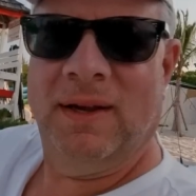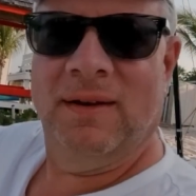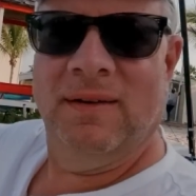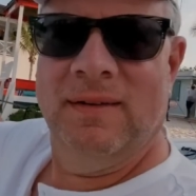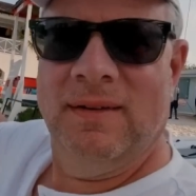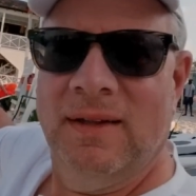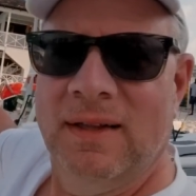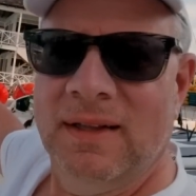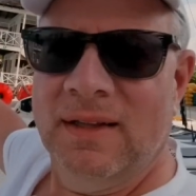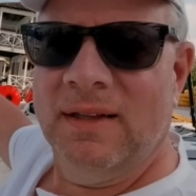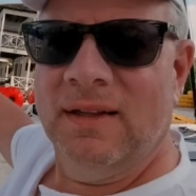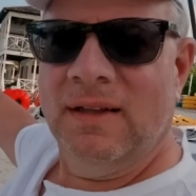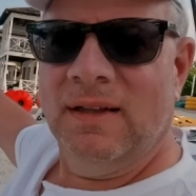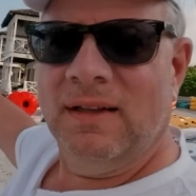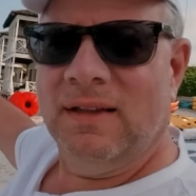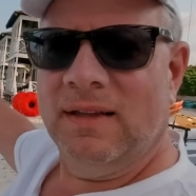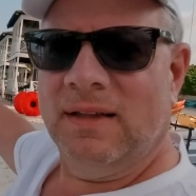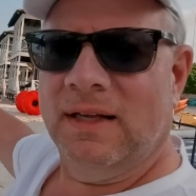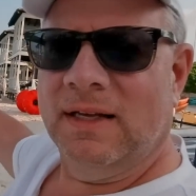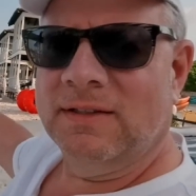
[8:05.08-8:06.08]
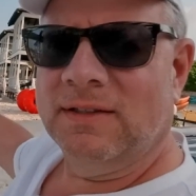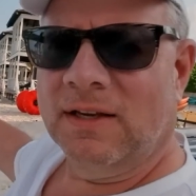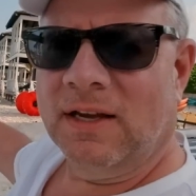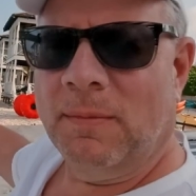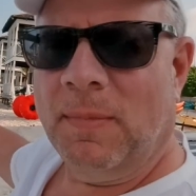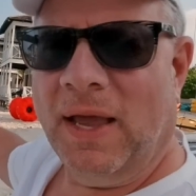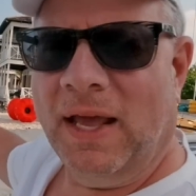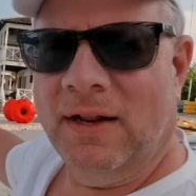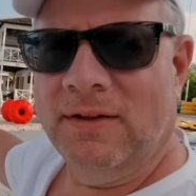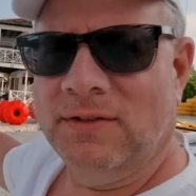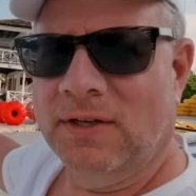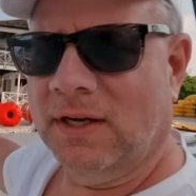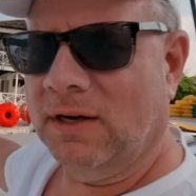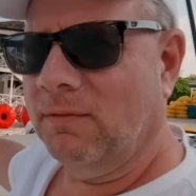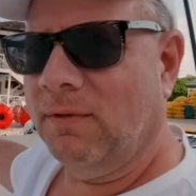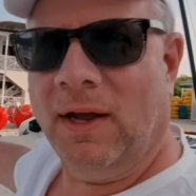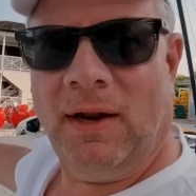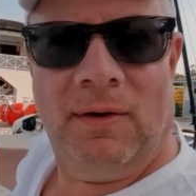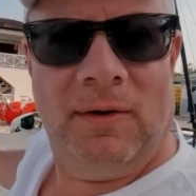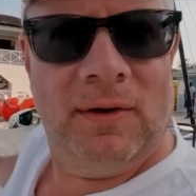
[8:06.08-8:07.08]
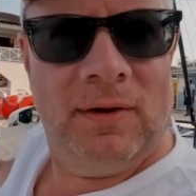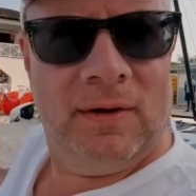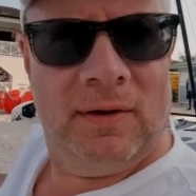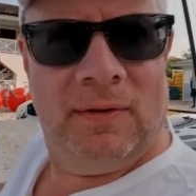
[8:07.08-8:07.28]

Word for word: me. That's the cabanas you can rent.